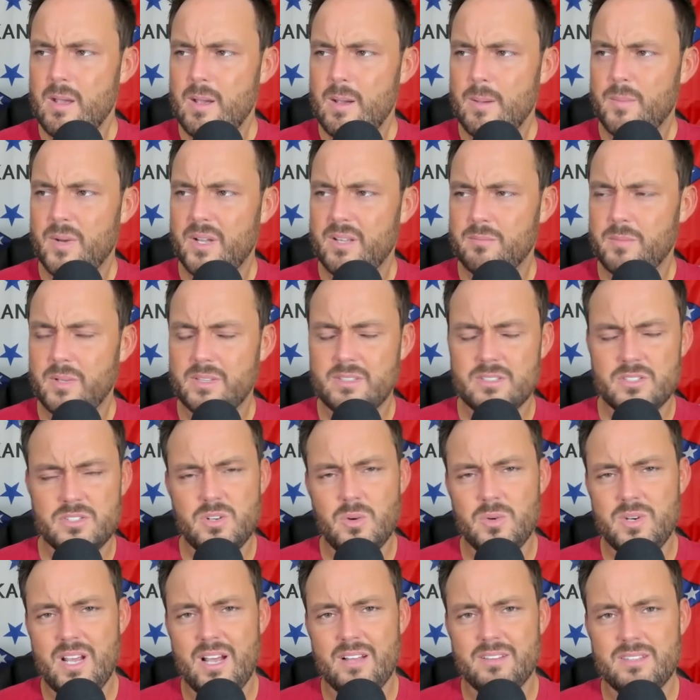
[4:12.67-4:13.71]
But there's
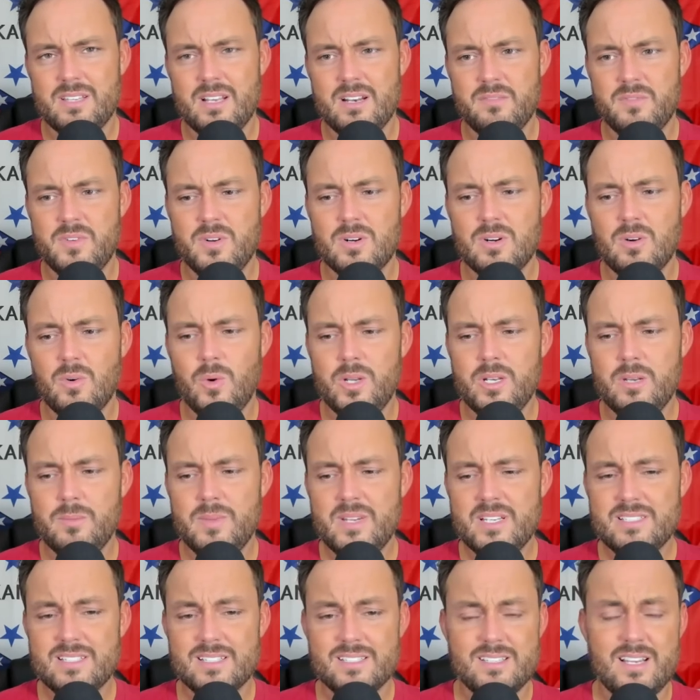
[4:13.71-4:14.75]
no doubt that if you're going to be
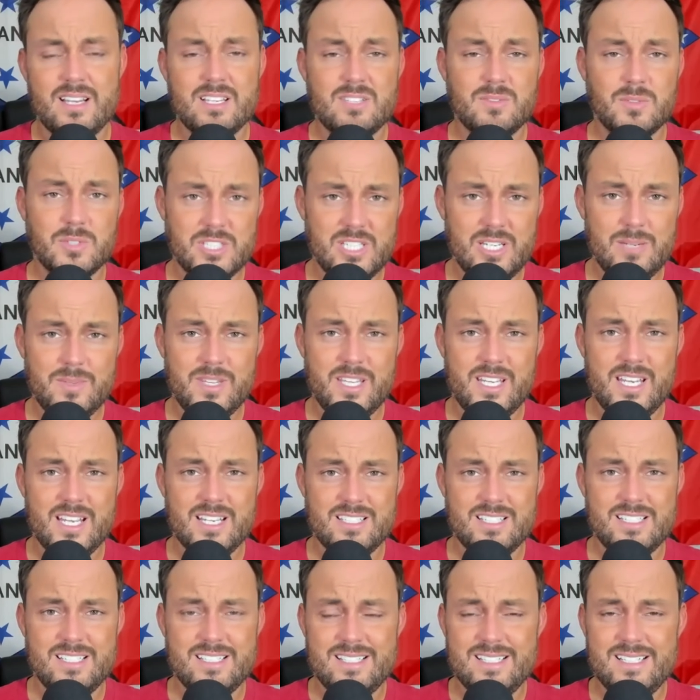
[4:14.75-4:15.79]
a successful team in the
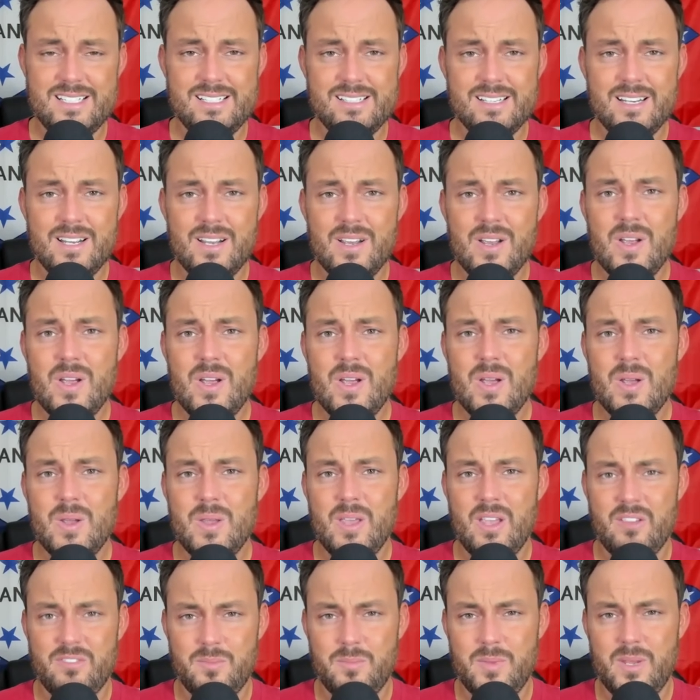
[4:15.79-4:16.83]
SEC,
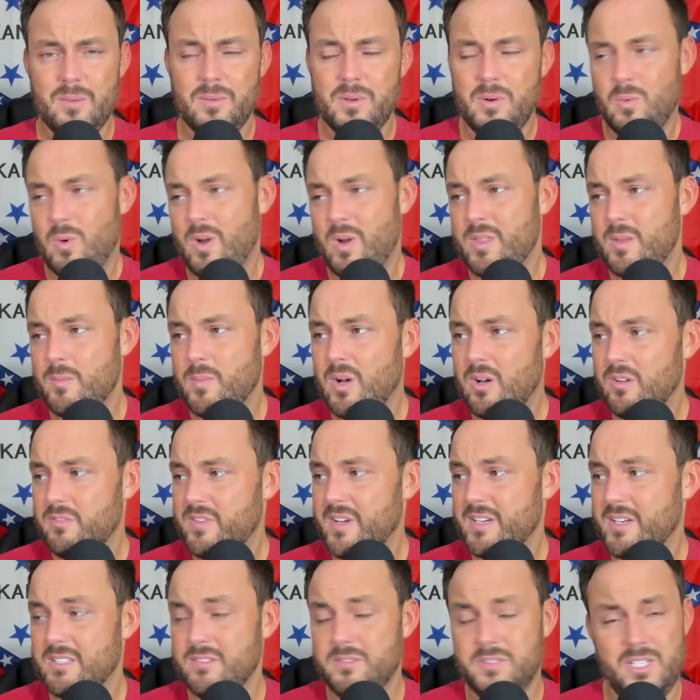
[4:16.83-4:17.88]
you have to be able to run the ball
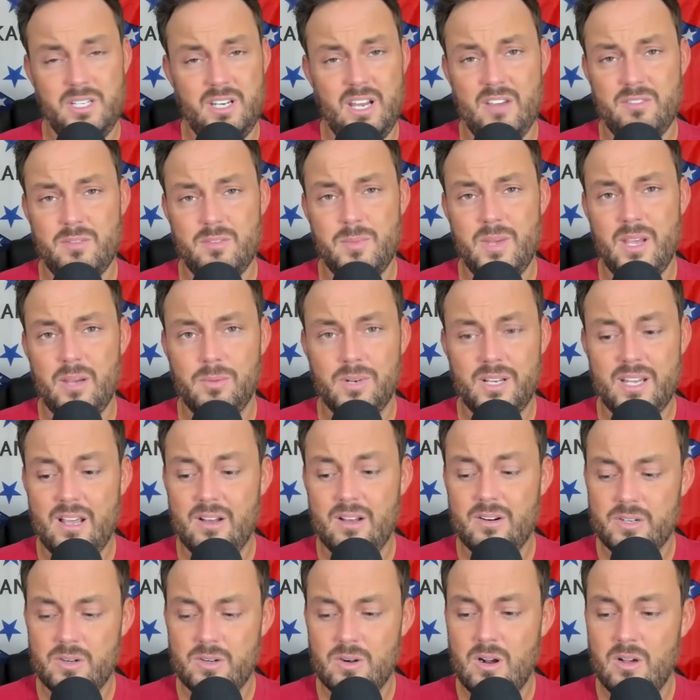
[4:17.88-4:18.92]
effectively, and you have to be able to count
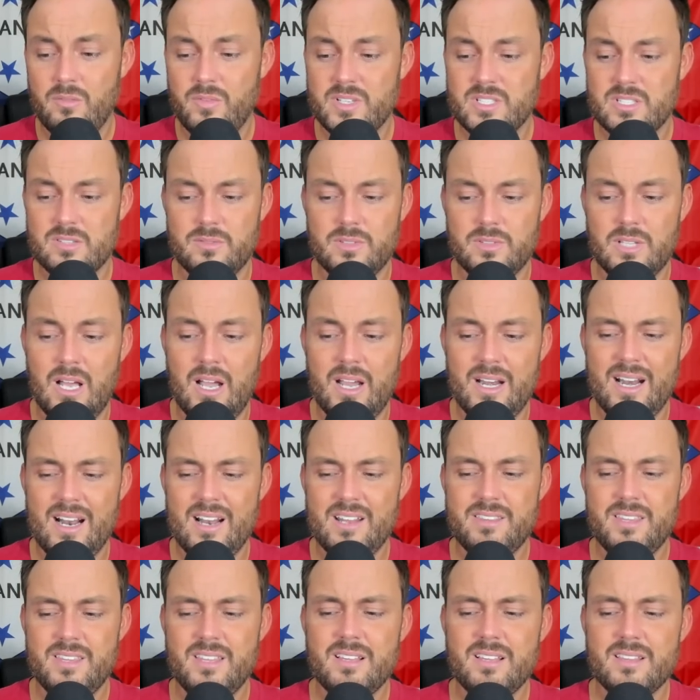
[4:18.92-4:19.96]
on your offensive line. And I
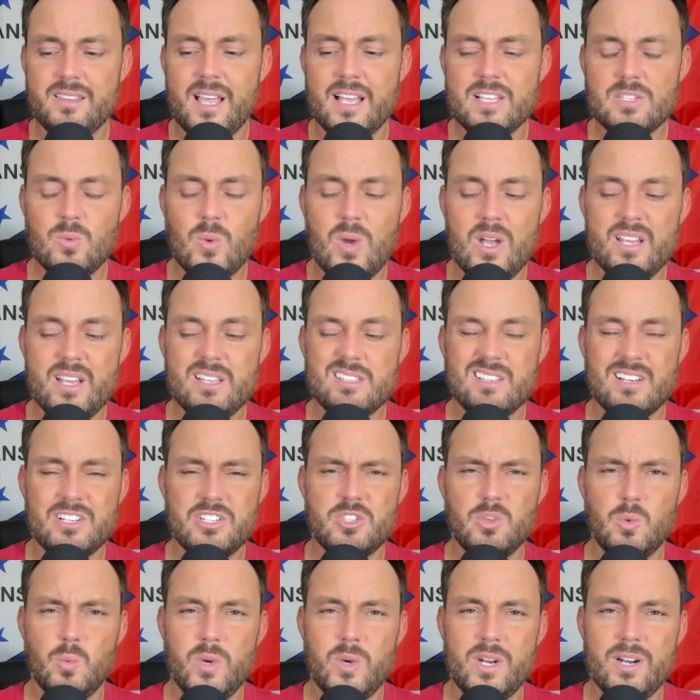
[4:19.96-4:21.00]
think that that's why it's such
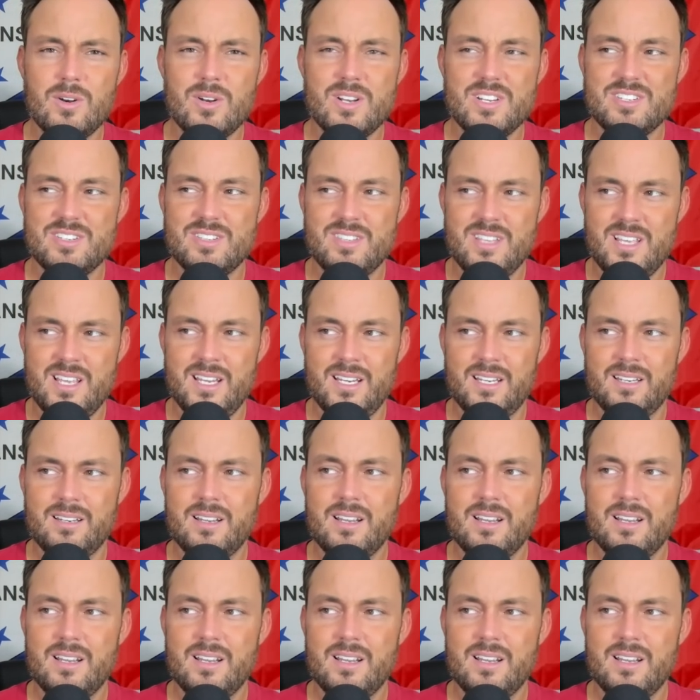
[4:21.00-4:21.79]
the weirdest thing,